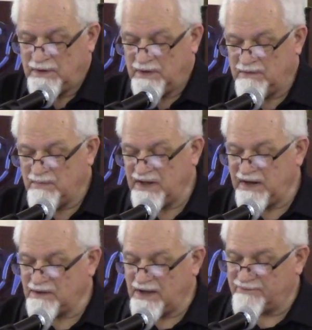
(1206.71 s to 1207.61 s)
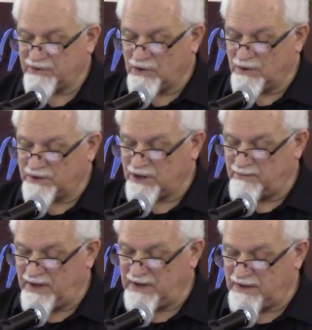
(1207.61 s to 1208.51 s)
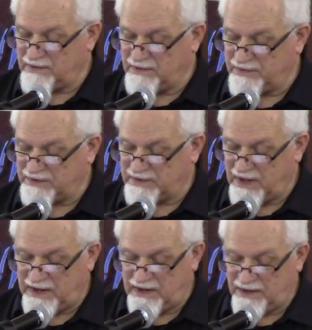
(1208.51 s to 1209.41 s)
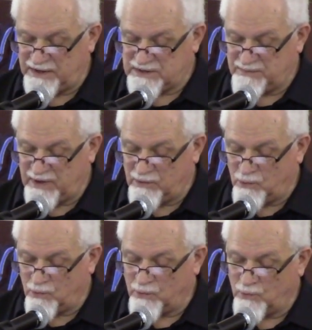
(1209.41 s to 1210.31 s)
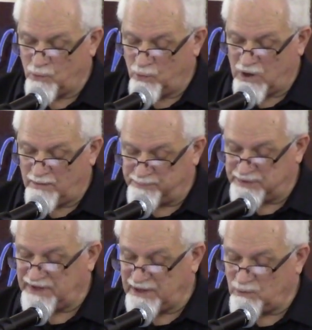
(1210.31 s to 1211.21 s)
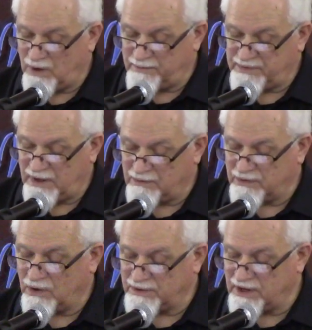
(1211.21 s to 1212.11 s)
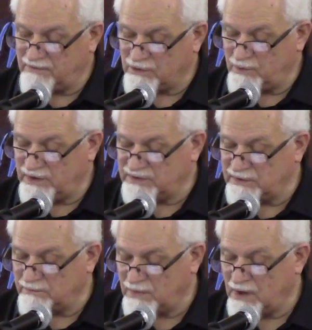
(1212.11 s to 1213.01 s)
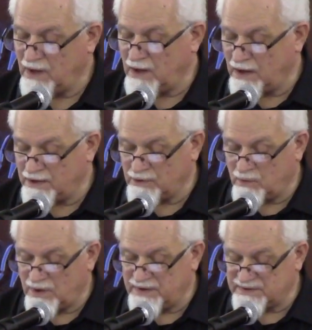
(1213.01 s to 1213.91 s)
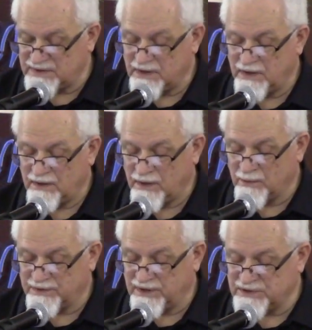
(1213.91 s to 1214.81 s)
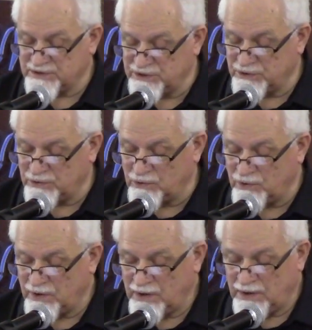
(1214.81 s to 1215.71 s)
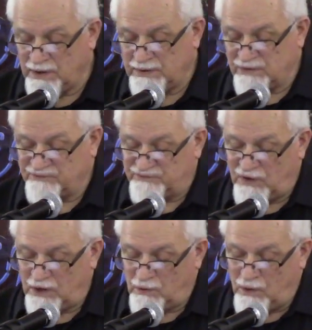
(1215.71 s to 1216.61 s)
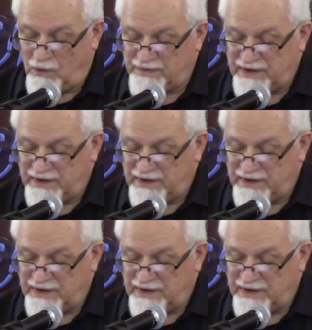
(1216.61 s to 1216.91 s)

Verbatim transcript: Immediately after God commanded that the Canaanites be completely wiped out, God gave the reason. Otherwise, they will teach you to follow all the